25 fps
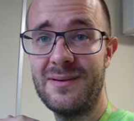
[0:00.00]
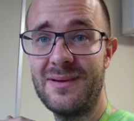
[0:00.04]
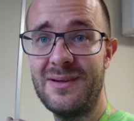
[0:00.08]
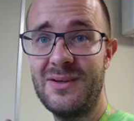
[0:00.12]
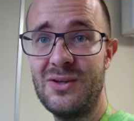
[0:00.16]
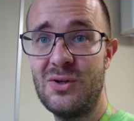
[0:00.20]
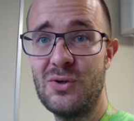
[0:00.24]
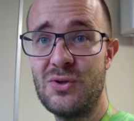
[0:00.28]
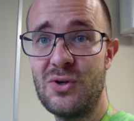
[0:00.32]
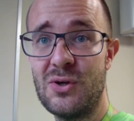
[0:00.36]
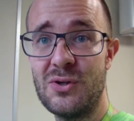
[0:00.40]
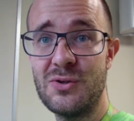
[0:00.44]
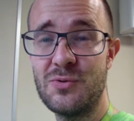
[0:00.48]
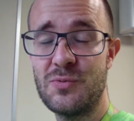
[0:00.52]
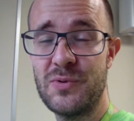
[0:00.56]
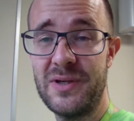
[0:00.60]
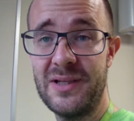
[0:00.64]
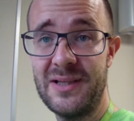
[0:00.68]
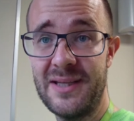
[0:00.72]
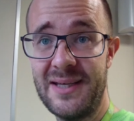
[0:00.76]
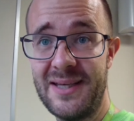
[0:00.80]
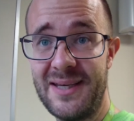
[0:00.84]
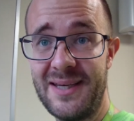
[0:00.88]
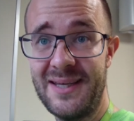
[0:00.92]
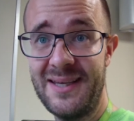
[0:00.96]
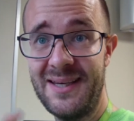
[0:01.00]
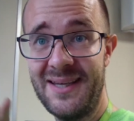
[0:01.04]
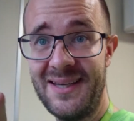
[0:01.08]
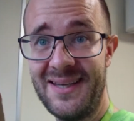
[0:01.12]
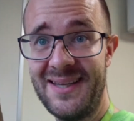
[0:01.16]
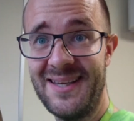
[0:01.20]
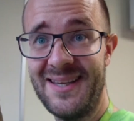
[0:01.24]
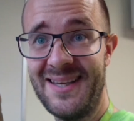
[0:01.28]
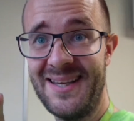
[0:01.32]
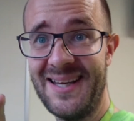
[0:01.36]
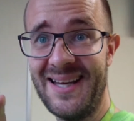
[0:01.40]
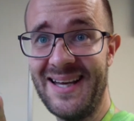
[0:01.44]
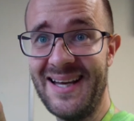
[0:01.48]
you don't really
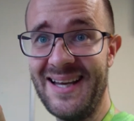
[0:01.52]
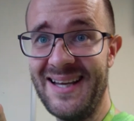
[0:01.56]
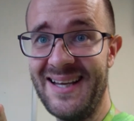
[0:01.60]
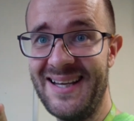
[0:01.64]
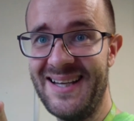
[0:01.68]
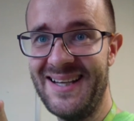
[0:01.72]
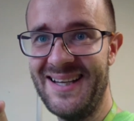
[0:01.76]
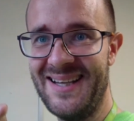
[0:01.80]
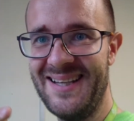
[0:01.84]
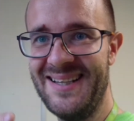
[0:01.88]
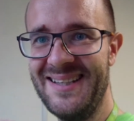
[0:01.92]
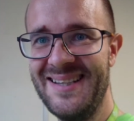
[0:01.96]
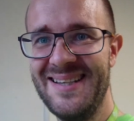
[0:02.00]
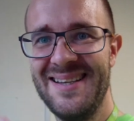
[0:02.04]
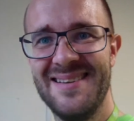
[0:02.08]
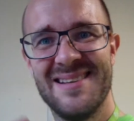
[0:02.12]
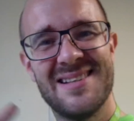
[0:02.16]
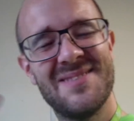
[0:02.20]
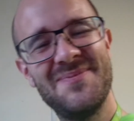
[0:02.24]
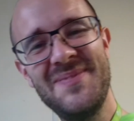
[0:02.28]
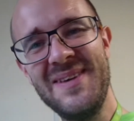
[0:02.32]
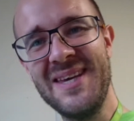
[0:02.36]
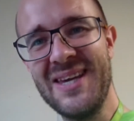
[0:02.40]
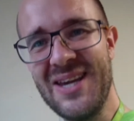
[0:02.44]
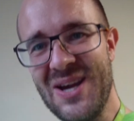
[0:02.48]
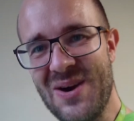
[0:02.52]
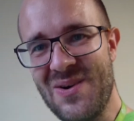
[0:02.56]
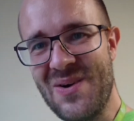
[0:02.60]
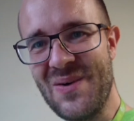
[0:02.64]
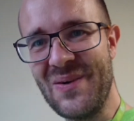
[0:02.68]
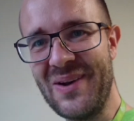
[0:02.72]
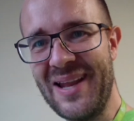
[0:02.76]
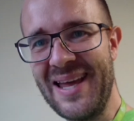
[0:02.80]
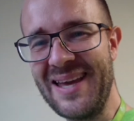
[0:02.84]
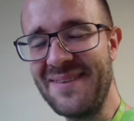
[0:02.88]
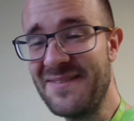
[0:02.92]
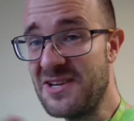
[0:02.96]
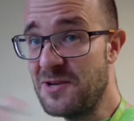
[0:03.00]
speak your
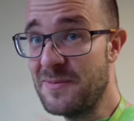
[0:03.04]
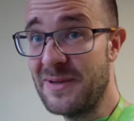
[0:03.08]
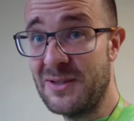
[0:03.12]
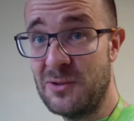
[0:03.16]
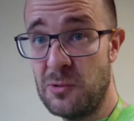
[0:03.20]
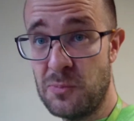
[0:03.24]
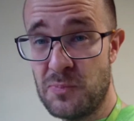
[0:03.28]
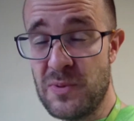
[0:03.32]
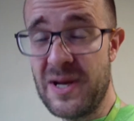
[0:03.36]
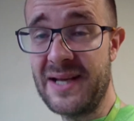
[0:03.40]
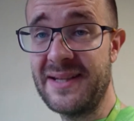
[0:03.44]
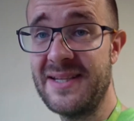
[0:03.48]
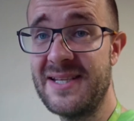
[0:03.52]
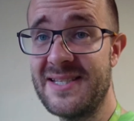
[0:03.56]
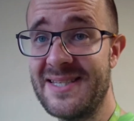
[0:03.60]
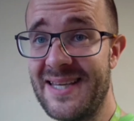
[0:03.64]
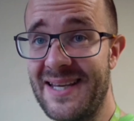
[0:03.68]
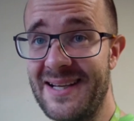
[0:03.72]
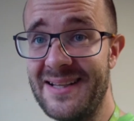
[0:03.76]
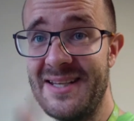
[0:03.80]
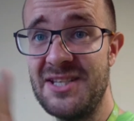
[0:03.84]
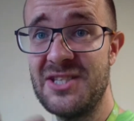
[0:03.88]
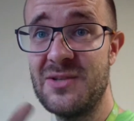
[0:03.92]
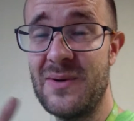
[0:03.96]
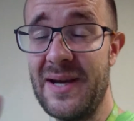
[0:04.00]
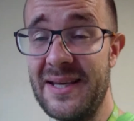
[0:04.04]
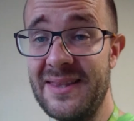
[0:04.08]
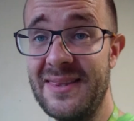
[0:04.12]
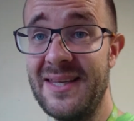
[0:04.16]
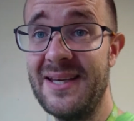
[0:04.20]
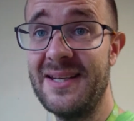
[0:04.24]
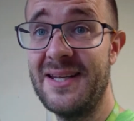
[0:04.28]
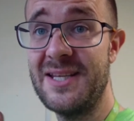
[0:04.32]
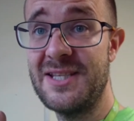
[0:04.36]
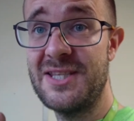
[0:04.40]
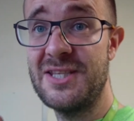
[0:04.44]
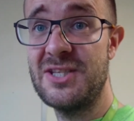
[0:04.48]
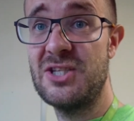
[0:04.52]
own language, but you practice English, so I
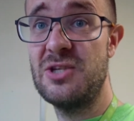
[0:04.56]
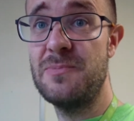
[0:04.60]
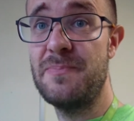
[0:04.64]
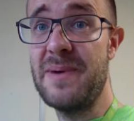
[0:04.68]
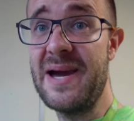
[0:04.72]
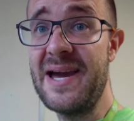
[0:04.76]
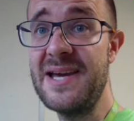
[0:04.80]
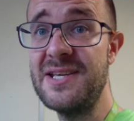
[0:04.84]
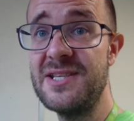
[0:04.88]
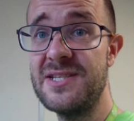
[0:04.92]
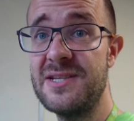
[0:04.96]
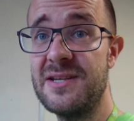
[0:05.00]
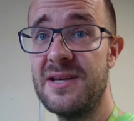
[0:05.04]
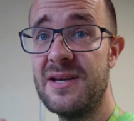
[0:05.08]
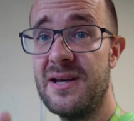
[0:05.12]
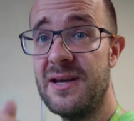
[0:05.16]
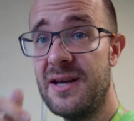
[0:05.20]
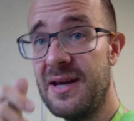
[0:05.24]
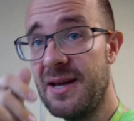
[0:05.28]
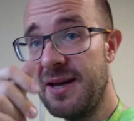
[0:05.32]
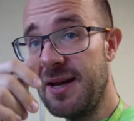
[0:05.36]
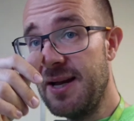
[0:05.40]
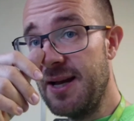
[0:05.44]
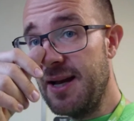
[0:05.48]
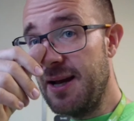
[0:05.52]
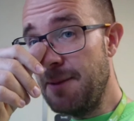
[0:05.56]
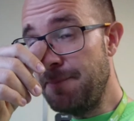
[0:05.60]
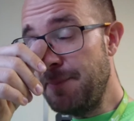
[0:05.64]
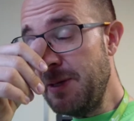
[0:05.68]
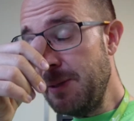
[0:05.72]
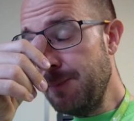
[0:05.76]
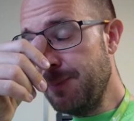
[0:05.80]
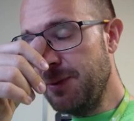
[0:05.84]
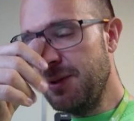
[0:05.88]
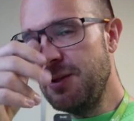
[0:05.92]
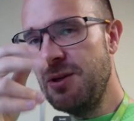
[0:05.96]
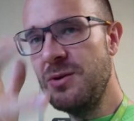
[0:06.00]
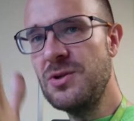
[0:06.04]
think this is the best.
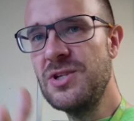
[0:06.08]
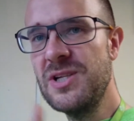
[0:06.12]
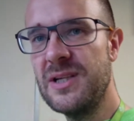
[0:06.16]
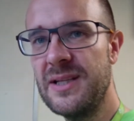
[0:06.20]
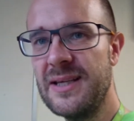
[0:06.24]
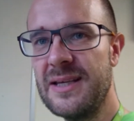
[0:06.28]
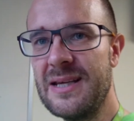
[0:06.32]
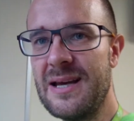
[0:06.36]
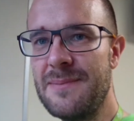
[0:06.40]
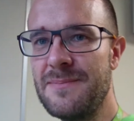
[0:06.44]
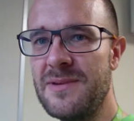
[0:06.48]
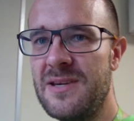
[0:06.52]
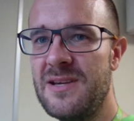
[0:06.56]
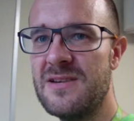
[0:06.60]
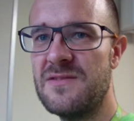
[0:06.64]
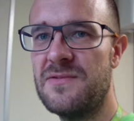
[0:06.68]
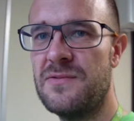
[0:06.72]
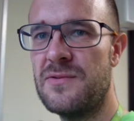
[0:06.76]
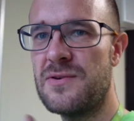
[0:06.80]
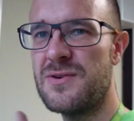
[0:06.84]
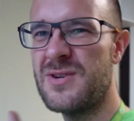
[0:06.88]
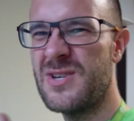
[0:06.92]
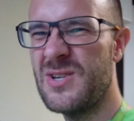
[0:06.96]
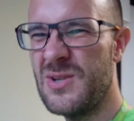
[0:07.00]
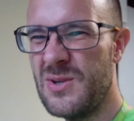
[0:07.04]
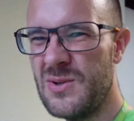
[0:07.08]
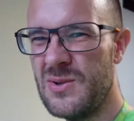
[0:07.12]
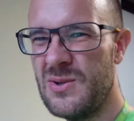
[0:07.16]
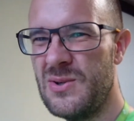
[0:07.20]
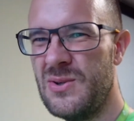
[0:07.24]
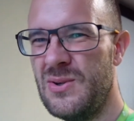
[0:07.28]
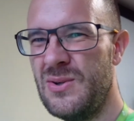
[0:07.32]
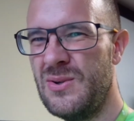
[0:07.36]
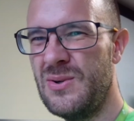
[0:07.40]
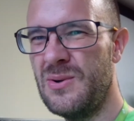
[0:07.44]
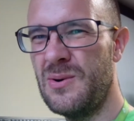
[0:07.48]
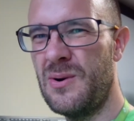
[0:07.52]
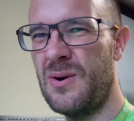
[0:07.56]
People usually come here for
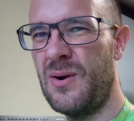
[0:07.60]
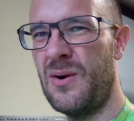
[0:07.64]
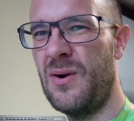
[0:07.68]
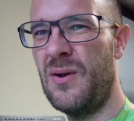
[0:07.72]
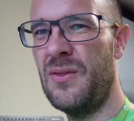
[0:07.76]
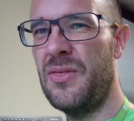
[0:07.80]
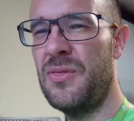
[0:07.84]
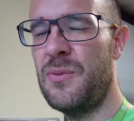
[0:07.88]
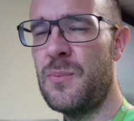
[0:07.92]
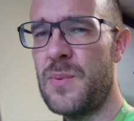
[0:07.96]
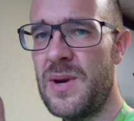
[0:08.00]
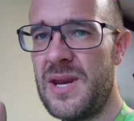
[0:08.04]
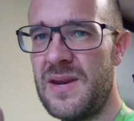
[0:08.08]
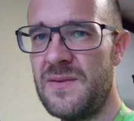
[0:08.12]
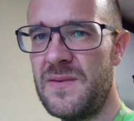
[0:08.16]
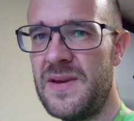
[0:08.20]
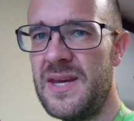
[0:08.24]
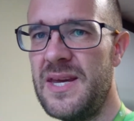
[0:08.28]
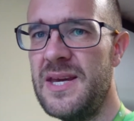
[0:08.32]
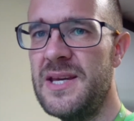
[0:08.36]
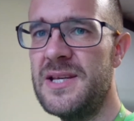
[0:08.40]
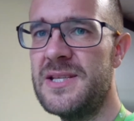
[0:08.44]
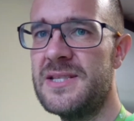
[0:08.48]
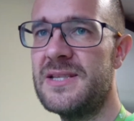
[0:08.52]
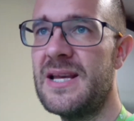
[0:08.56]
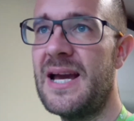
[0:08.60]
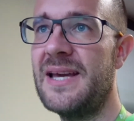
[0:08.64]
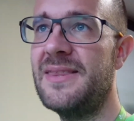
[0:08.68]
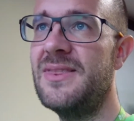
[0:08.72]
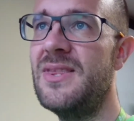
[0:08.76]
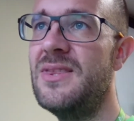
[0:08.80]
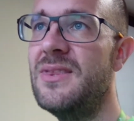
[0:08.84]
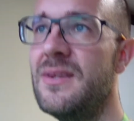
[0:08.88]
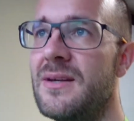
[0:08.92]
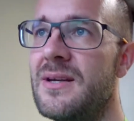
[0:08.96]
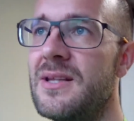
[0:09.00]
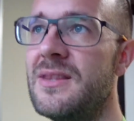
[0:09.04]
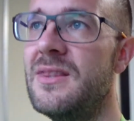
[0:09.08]
2 or 3 weeks. I
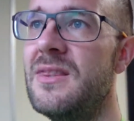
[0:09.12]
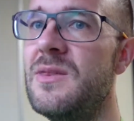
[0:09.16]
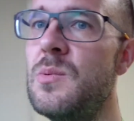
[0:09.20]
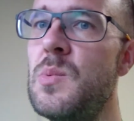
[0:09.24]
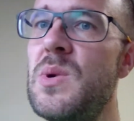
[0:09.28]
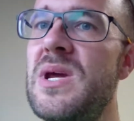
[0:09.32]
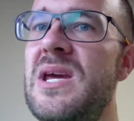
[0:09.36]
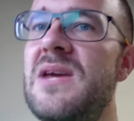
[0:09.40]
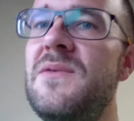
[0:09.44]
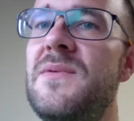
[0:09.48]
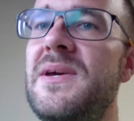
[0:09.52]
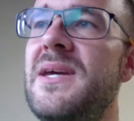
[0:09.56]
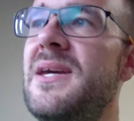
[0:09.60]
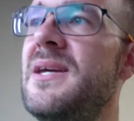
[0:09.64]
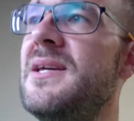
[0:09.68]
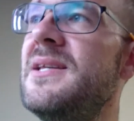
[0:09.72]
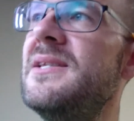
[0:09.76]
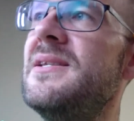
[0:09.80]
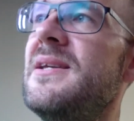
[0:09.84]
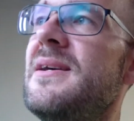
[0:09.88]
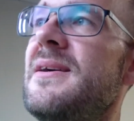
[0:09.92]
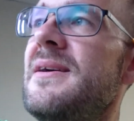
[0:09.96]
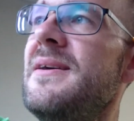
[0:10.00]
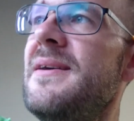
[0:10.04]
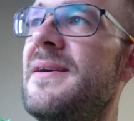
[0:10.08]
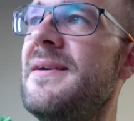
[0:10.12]
think 3 weeks,